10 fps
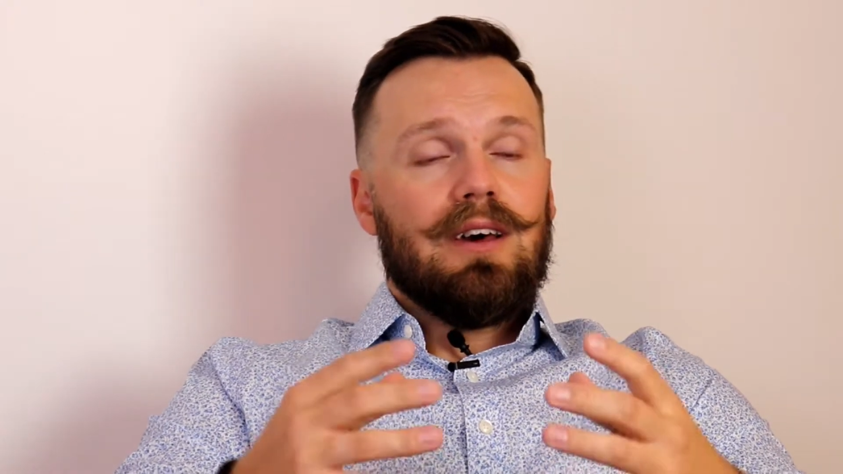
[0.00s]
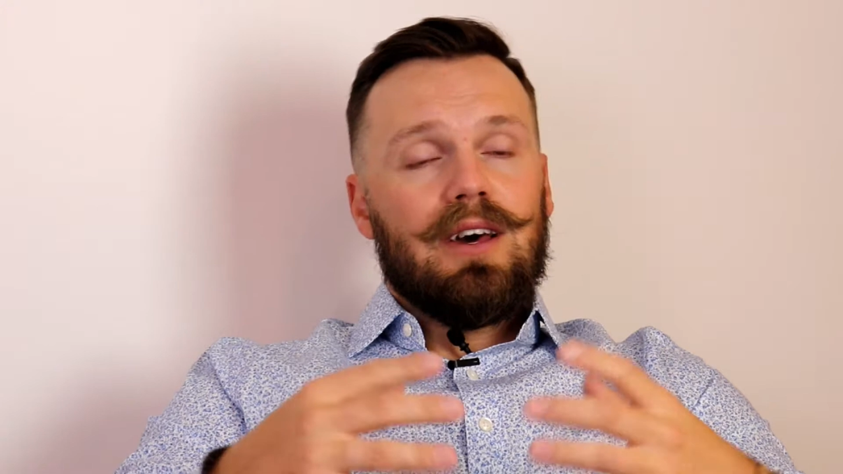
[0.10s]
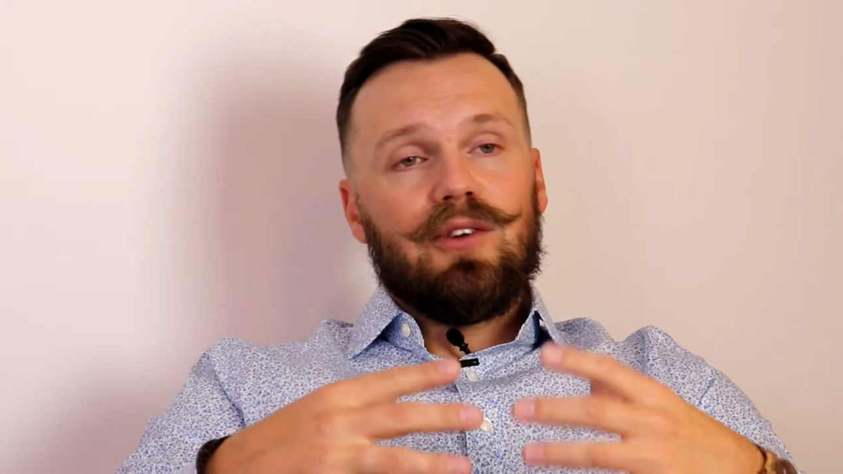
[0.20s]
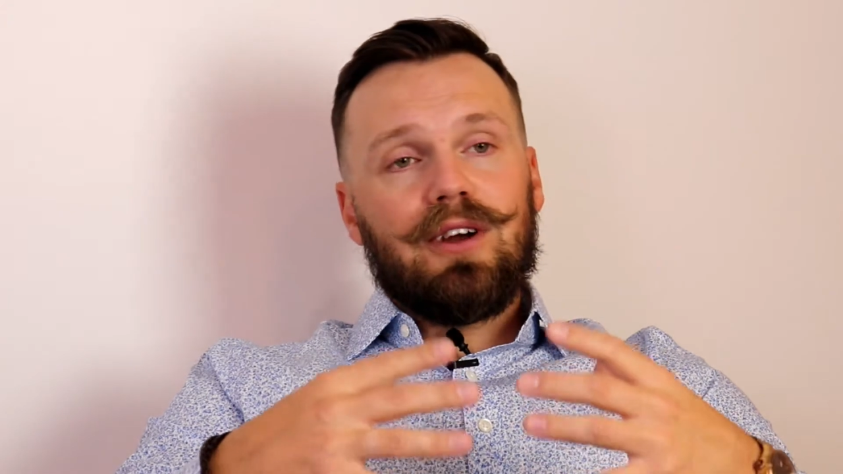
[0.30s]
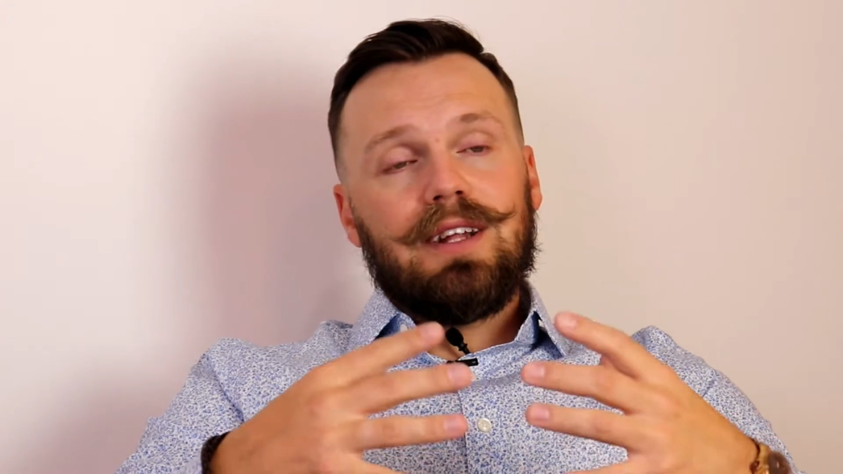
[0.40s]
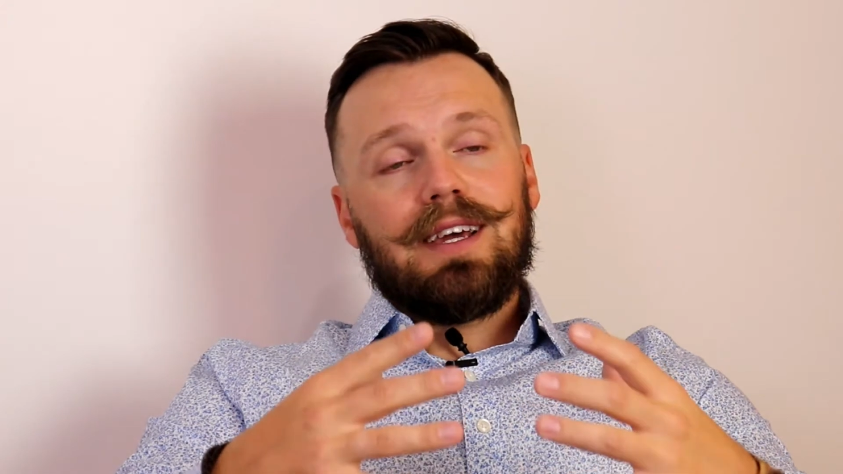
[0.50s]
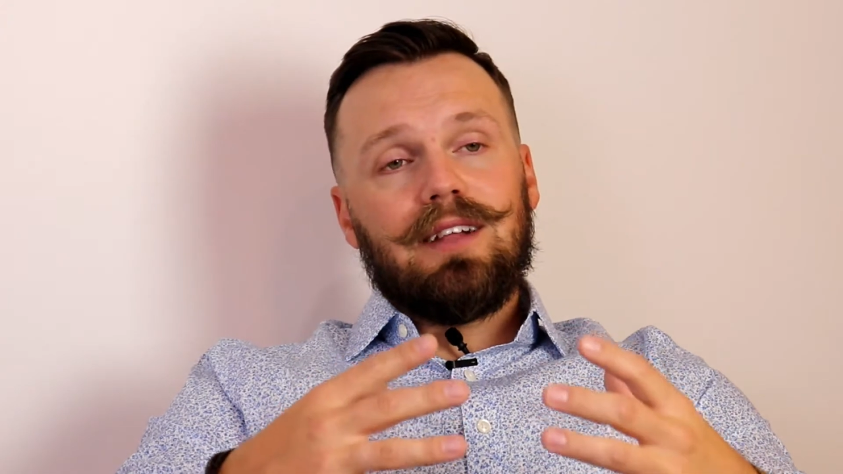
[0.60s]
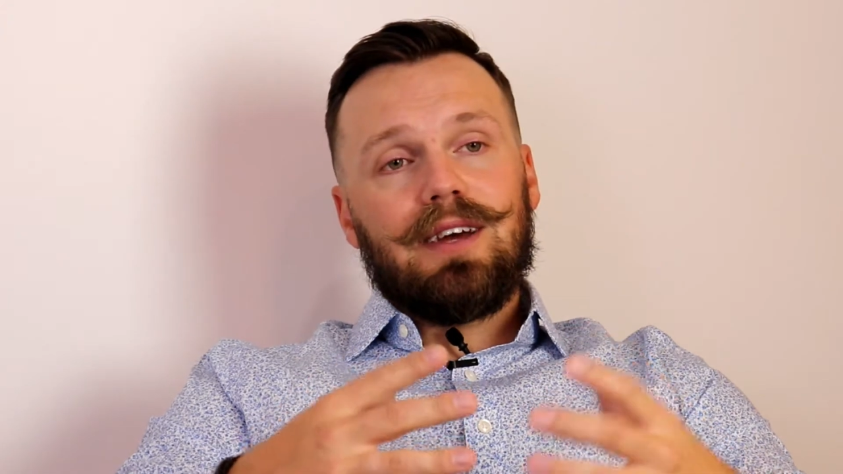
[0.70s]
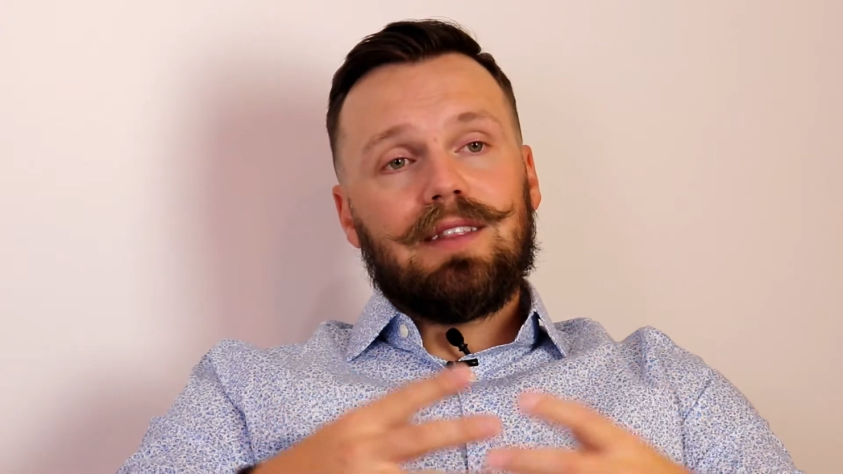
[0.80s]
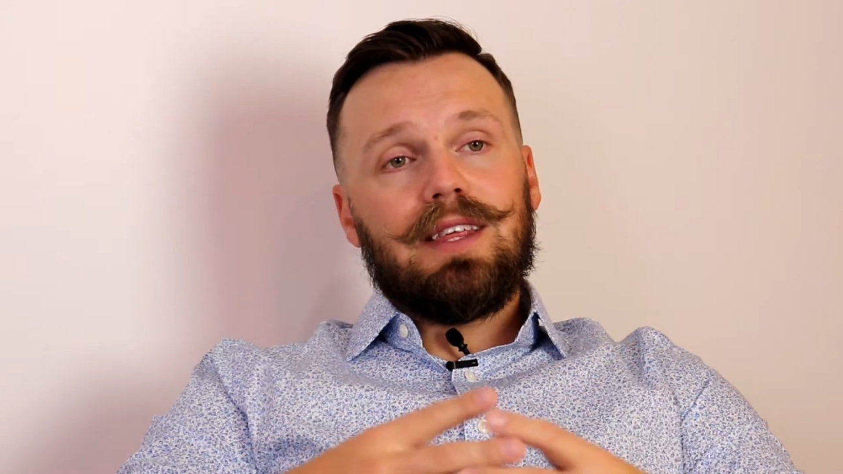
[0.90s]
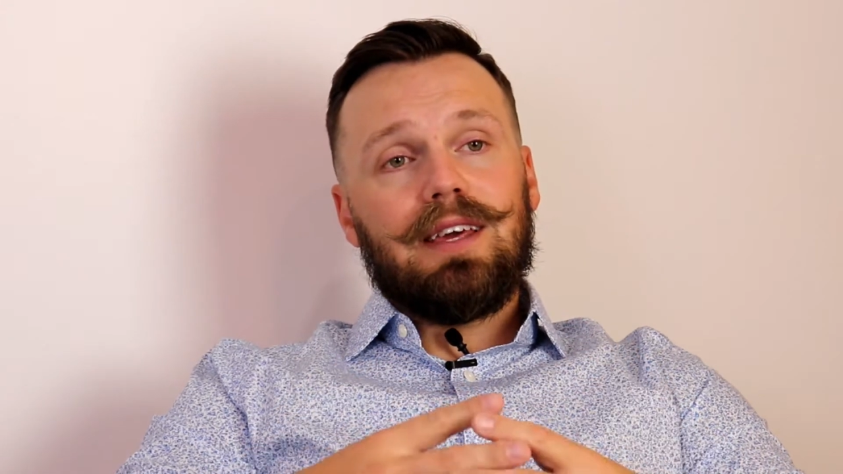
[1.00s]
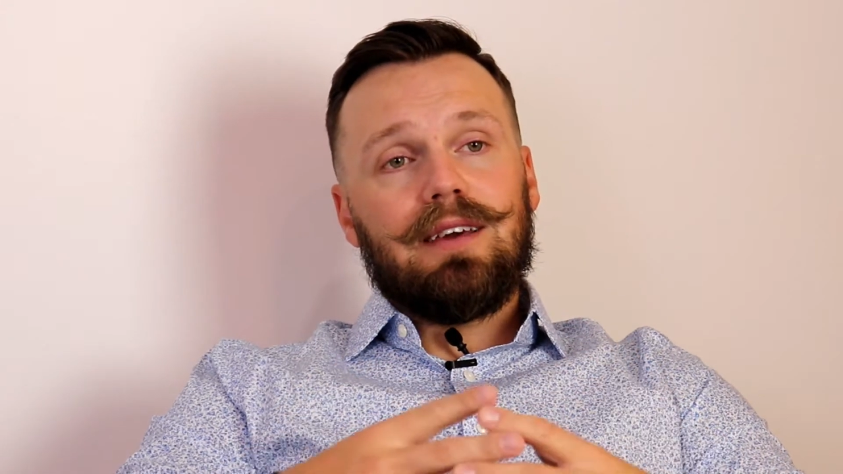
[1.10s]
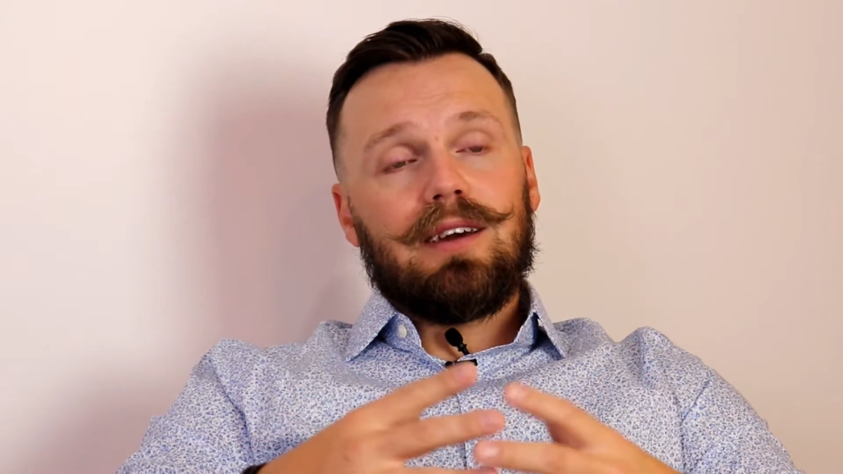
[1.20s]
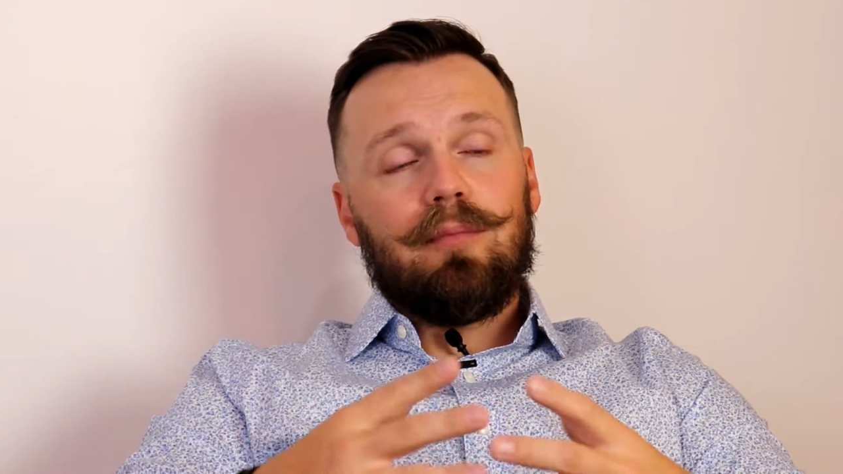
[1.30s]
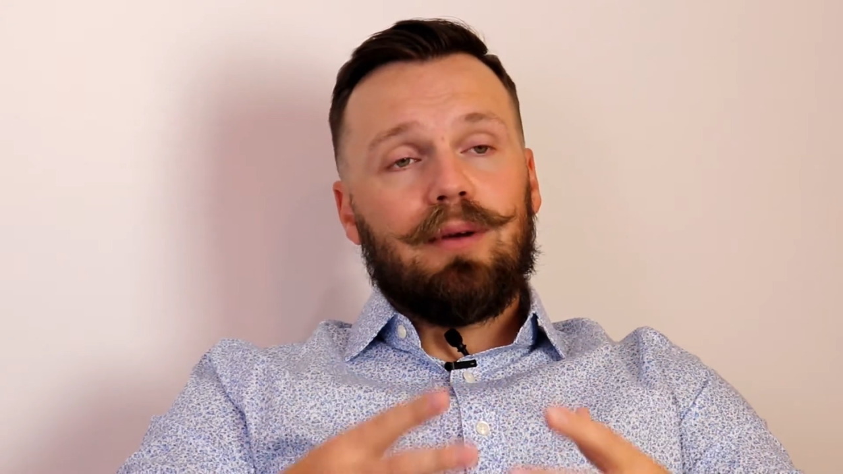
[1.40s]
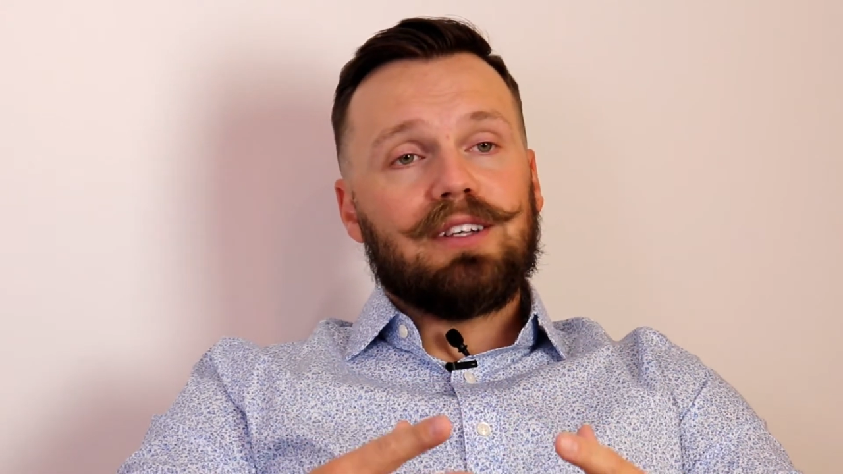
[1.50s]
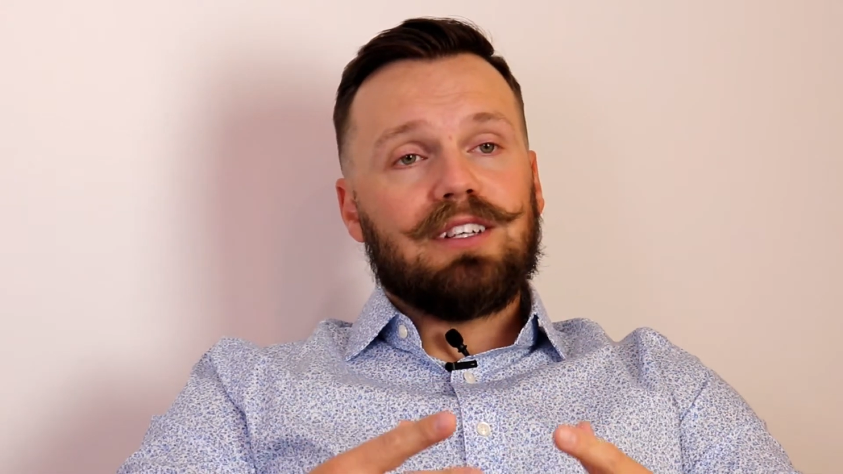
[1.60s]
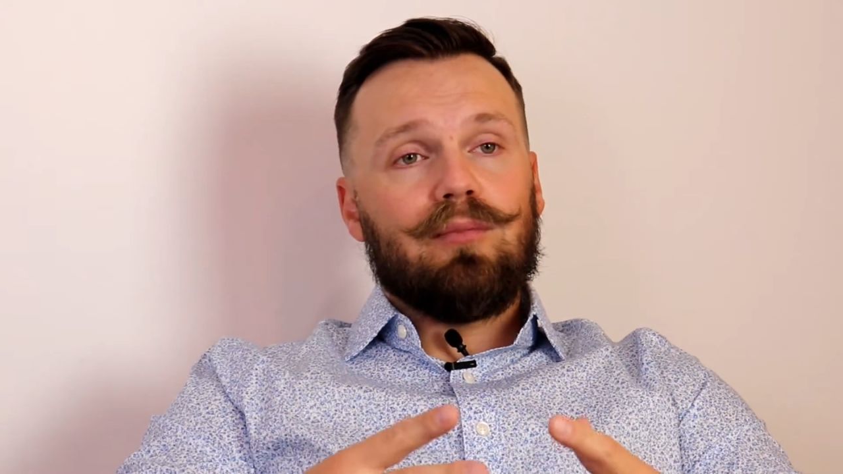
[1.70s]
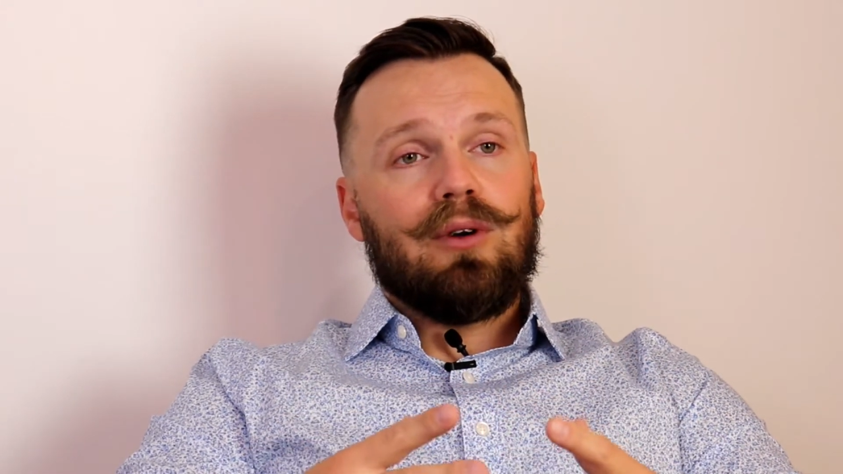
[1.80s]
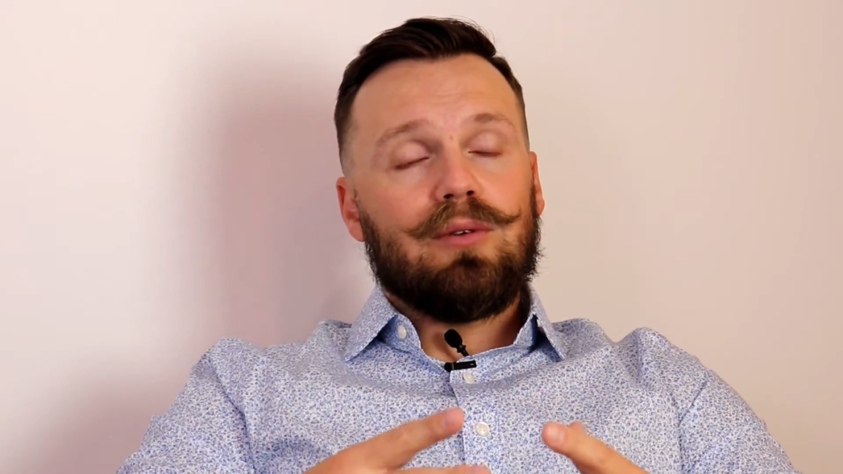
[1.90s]
they're going to take a look at the
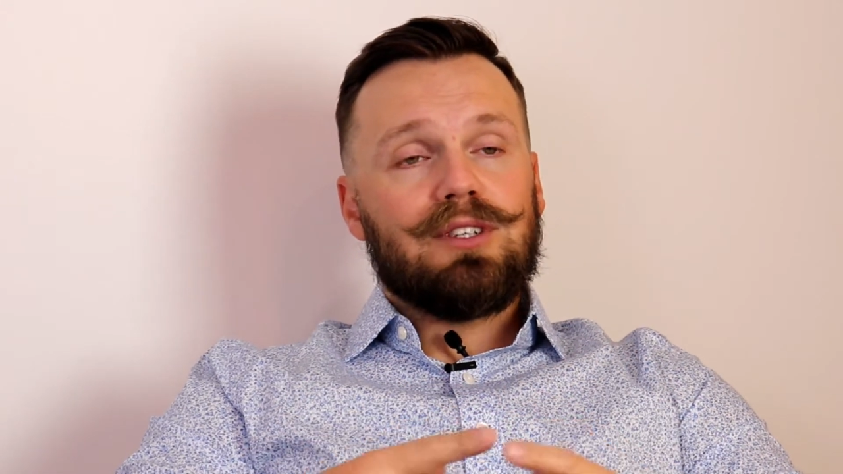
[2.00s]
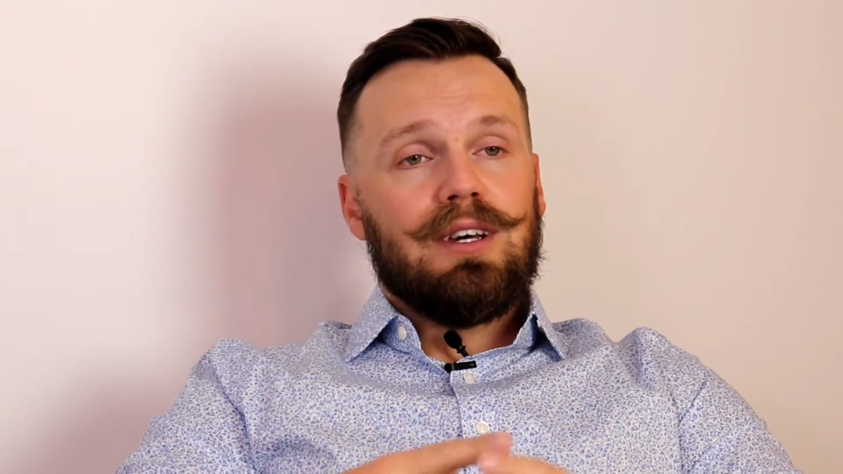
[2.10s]
comparison approach.